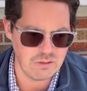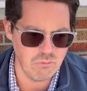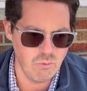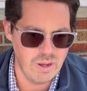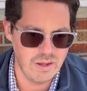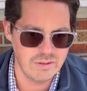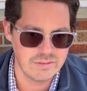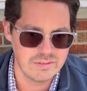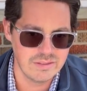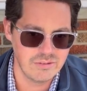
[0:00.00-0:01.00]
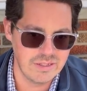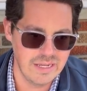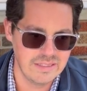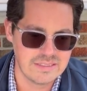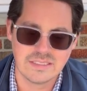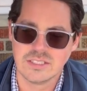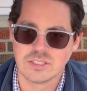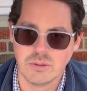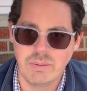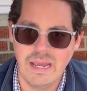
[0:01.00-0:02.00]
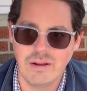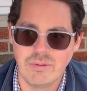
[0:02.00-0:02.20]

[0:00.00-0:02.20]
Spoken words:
well, okay, this isn't so bad.